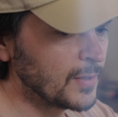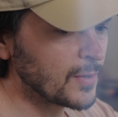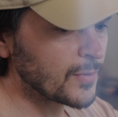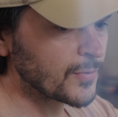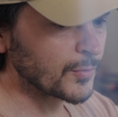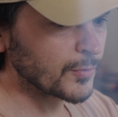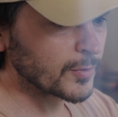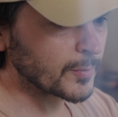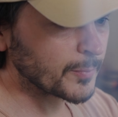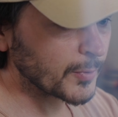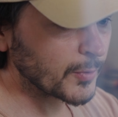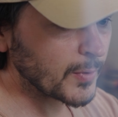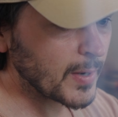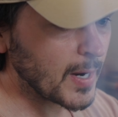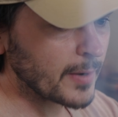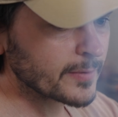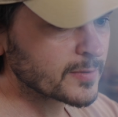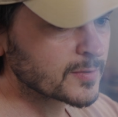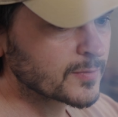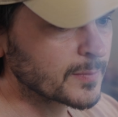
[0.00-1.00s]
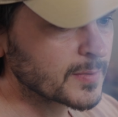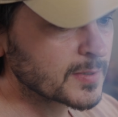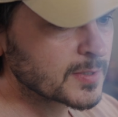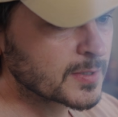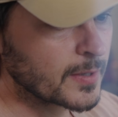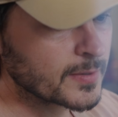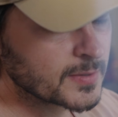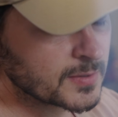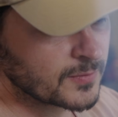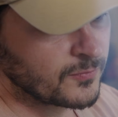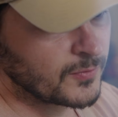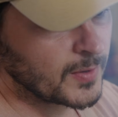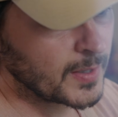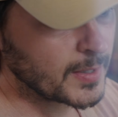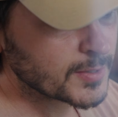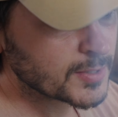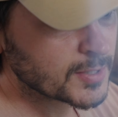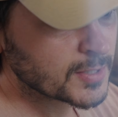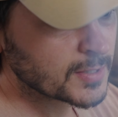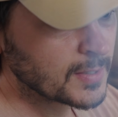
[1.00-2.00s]
through the brew house from start to
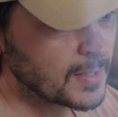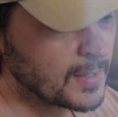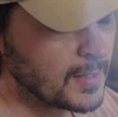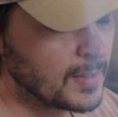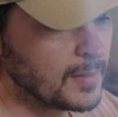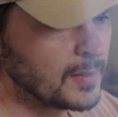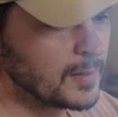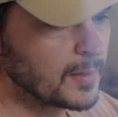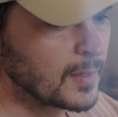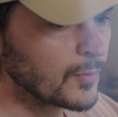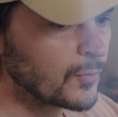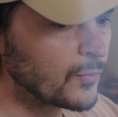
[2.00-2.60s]
finish. A